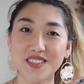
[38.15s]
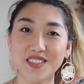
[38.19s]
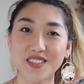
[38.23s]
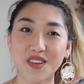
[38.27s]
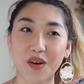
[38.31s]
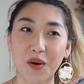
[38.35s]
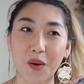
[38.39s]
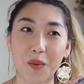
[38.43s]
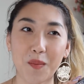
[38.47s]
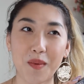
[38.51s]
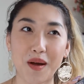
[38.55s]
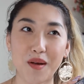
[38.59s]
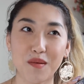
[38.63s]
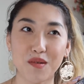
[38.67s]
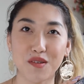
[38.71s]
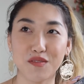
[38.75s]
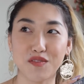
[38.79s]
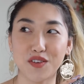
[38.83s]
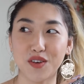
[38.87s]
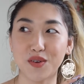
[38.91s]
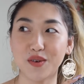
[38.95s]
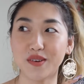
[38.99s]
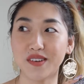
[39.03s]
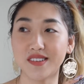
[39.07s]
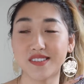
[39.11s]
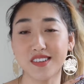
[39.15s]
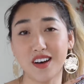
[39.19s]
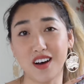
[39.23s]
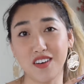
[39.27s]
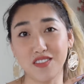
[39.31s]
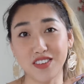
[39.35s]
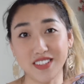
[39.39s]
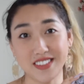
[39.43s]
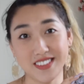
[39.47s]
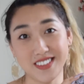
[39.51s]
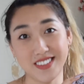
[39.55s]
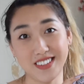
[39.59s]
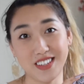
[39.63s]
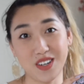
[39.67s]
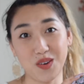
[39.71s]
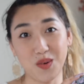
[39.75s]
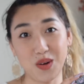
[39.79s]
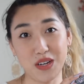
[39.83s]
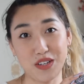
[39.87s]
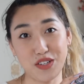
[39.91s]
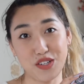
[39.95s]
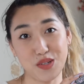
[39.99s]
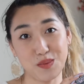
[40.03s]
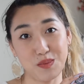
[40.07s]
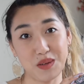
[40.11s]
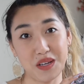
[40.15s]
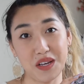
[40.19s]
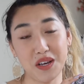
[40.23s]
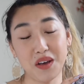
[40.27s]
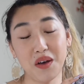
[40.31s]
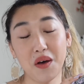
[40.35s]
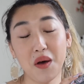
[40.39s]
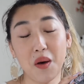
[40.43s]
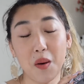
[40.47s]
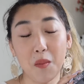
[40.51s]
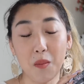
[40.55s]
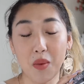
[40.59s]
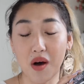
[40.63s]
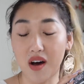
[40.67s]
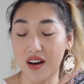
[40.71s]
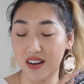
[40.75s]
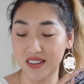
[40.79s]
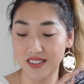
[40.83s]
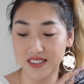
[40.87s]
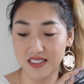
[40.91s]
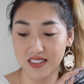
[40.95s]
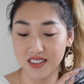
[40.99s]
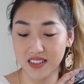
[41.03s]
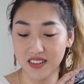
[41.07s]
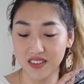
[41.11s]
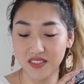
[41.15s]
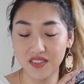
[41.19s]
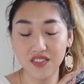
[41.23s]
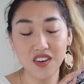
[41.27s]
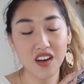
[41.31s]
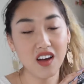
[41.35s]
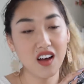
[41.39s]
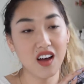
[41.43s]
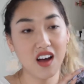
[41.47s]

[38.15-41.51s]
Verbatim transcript: so my review is obviously going to be positive.